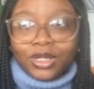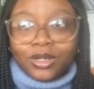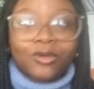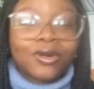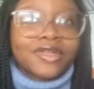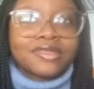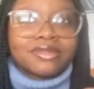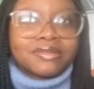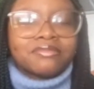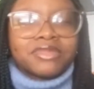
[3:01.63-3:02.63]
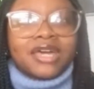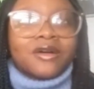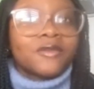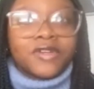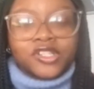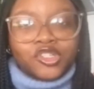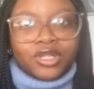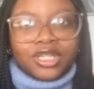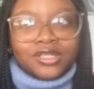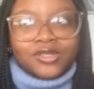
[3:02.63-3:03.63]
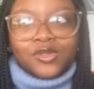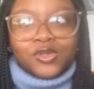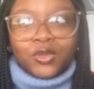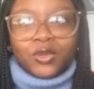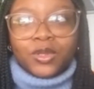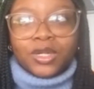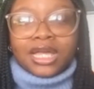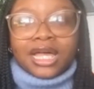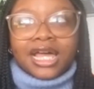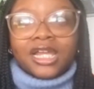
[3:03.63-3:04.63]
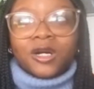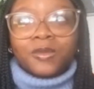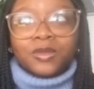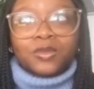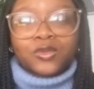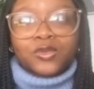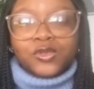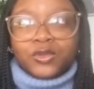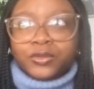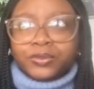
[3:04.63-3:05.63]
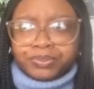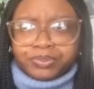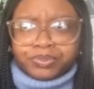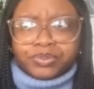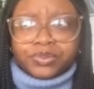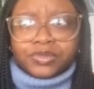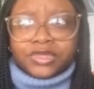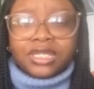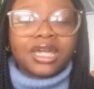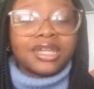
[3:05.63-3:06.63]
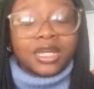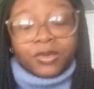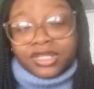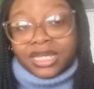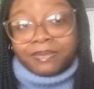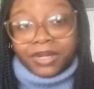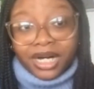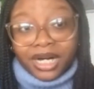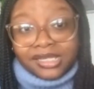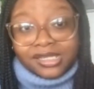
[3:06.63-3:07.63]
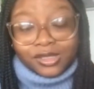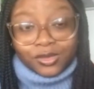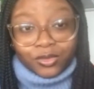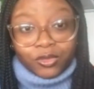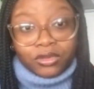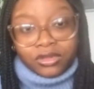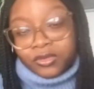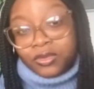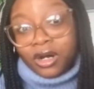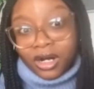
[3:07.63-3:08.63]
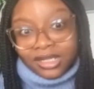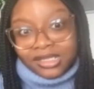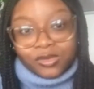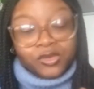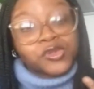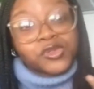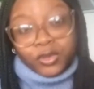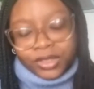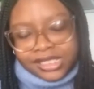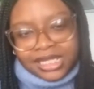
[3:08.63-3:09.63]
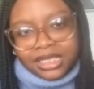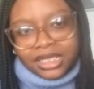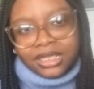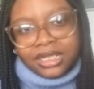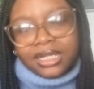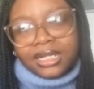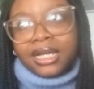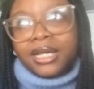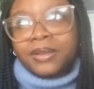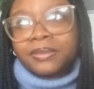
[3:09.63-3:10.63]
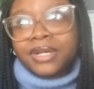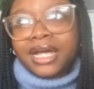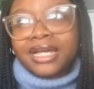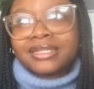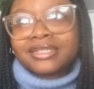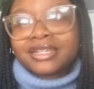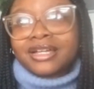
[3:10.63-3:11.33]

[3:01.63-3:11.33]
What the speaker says: or rather, yeah, of history is to allow people to connect with their past through art, through storytelling. And